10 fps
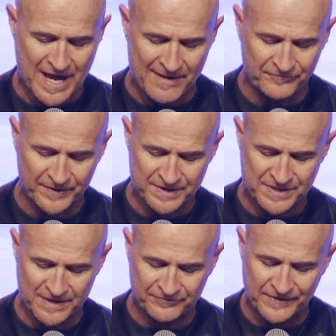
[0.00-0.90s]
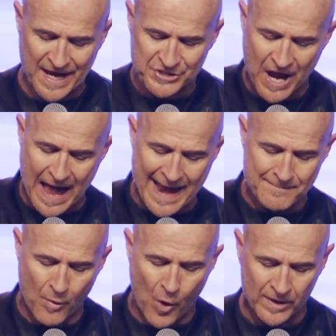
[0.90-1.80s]
confidence in the flesh,
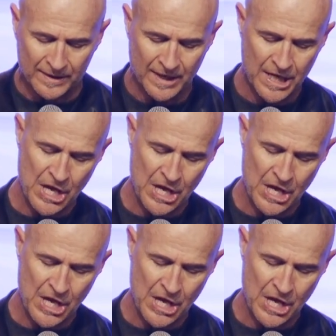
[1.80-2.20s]
I more.